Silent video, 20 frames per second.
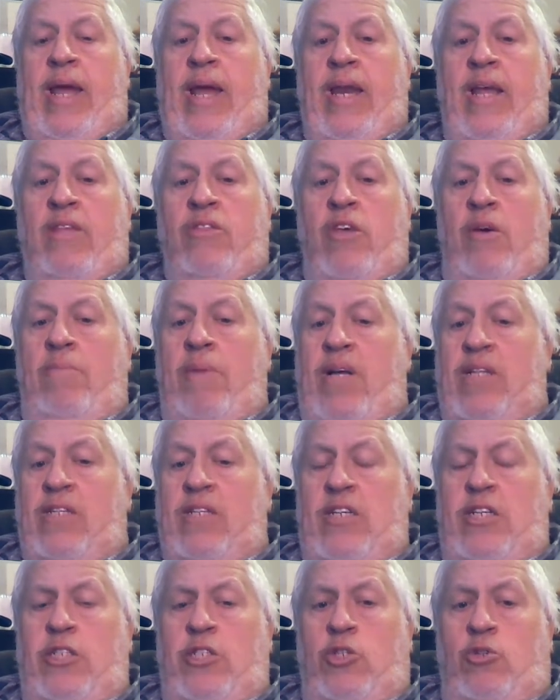anything about
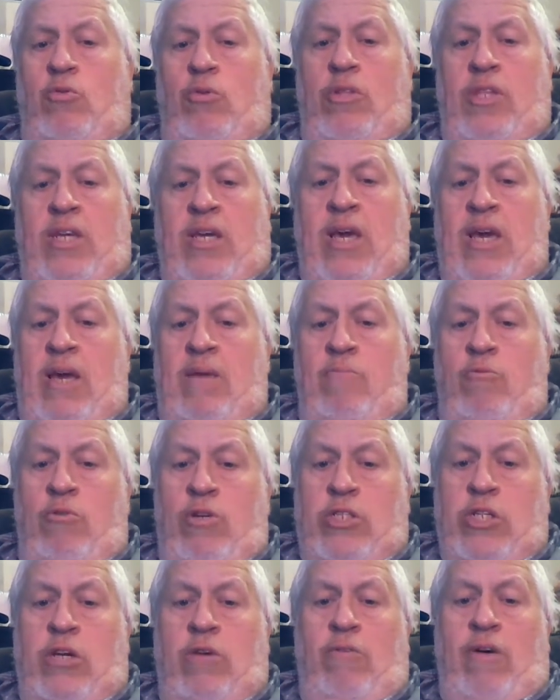the history of the game or
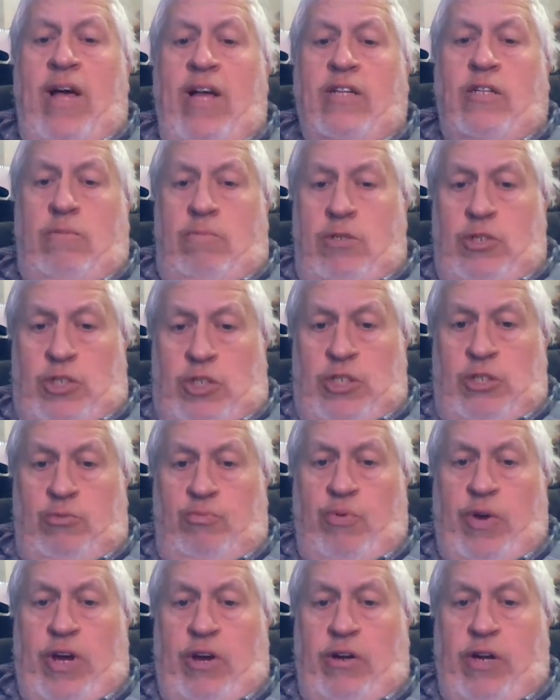its collectibles is
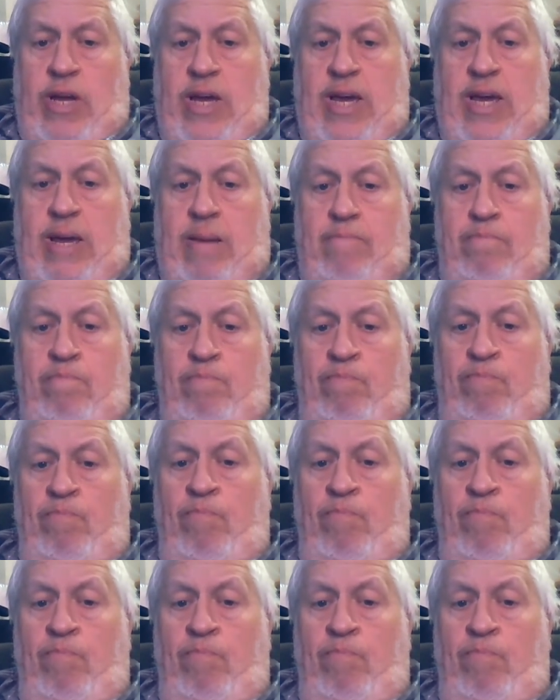fair game.